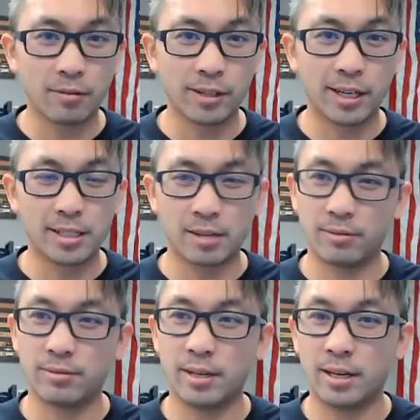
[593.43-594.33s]
Hopefully you guys
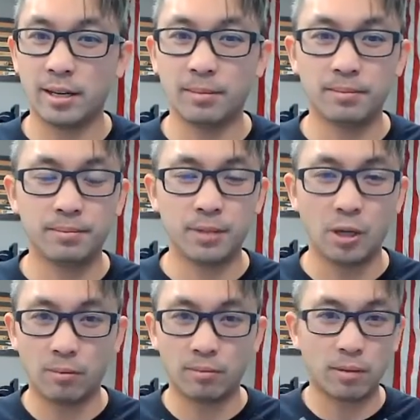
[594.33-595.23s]
have,
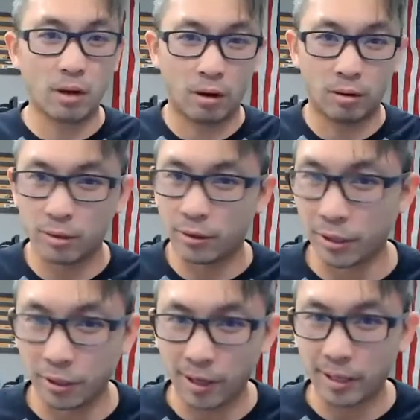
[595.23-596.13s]
are
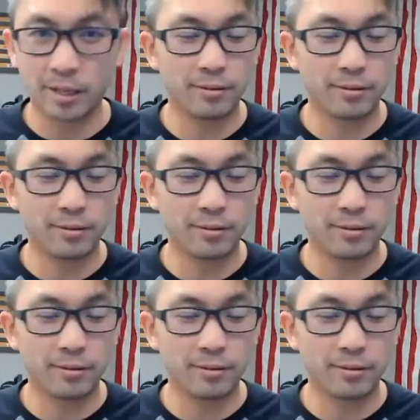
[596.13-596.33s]
learning a great deal.